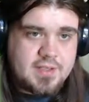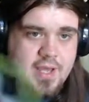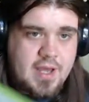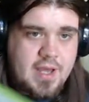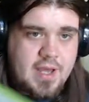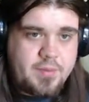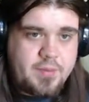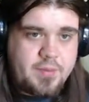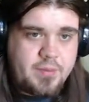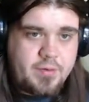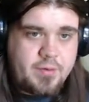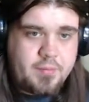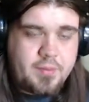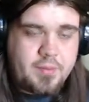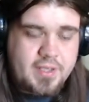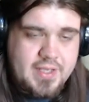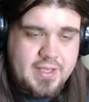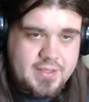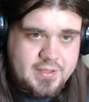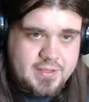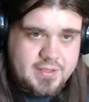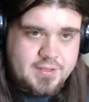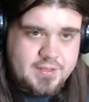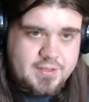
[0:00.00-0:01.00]
copy
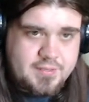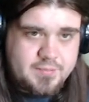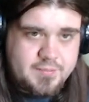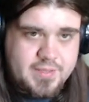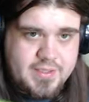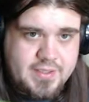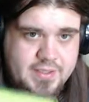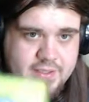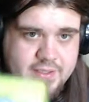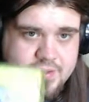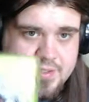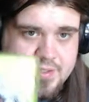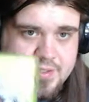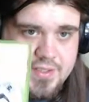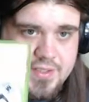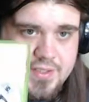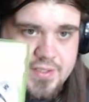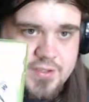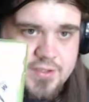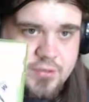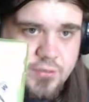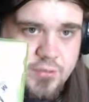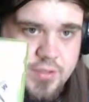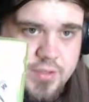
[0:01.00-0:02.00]
replaced because it
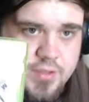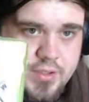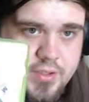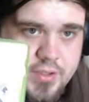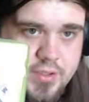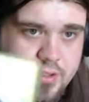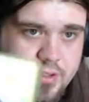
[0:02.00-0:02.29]
doesn't work.